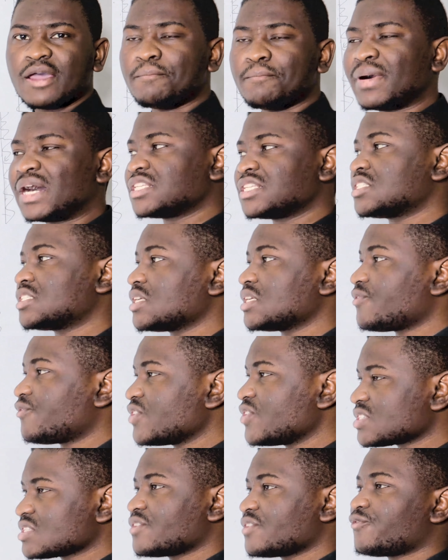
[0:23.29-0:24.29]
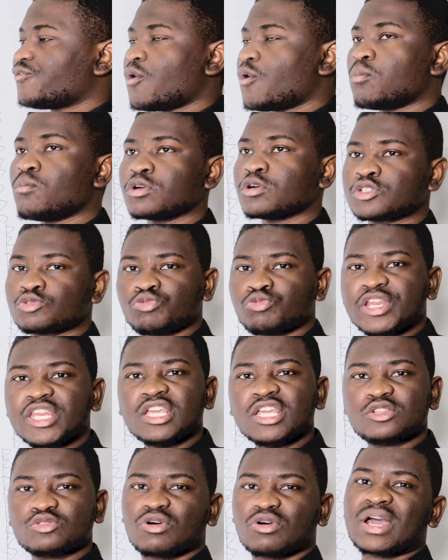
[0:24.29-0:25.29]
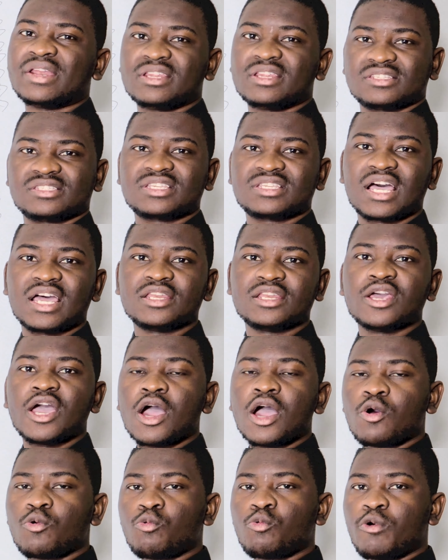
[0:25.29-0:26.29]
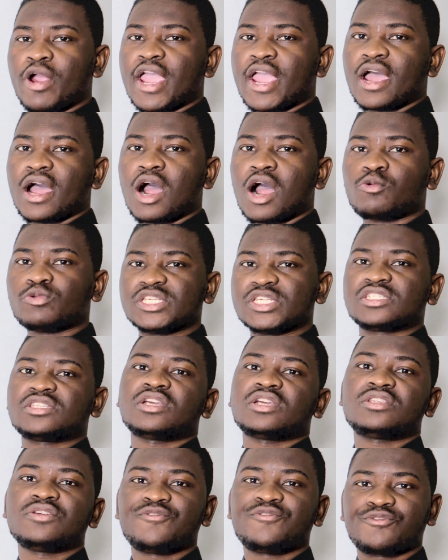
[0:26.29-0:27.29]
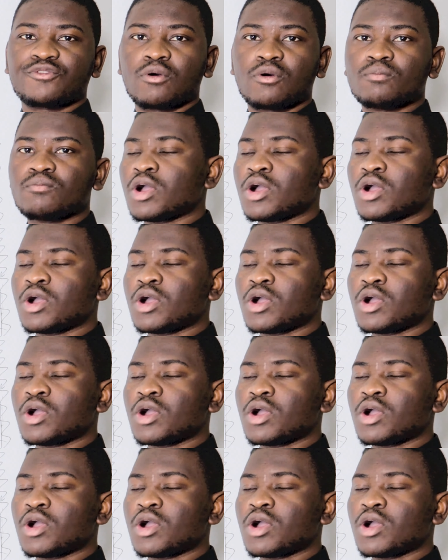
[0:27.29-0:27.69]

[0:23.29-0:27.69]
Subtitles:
But first and foremost, we need to understand where are we starting from?